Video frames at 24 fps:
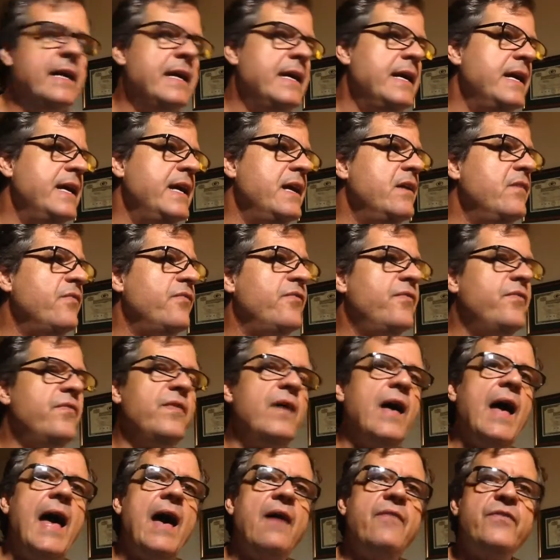If
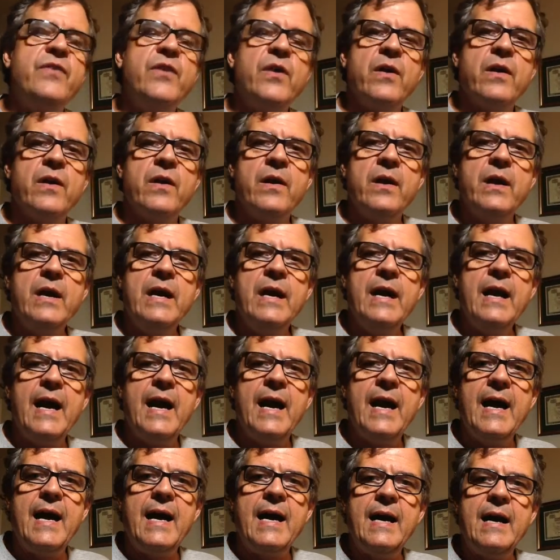
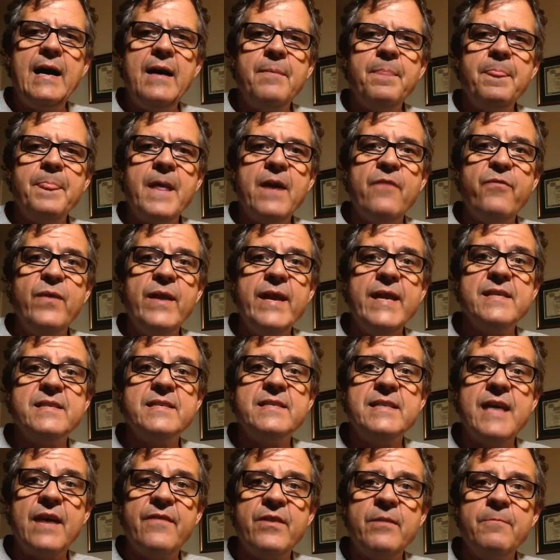we get
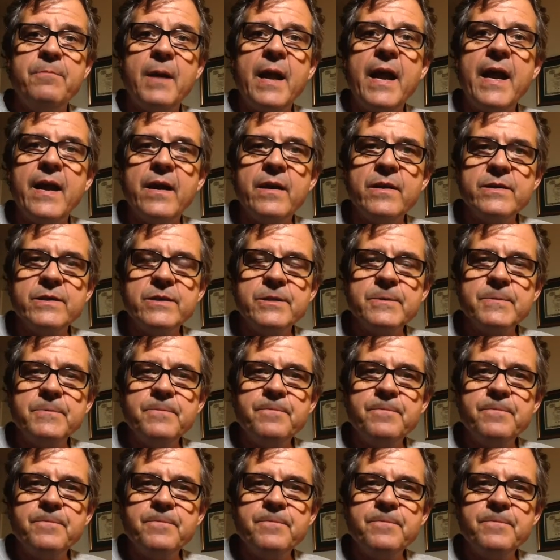7 players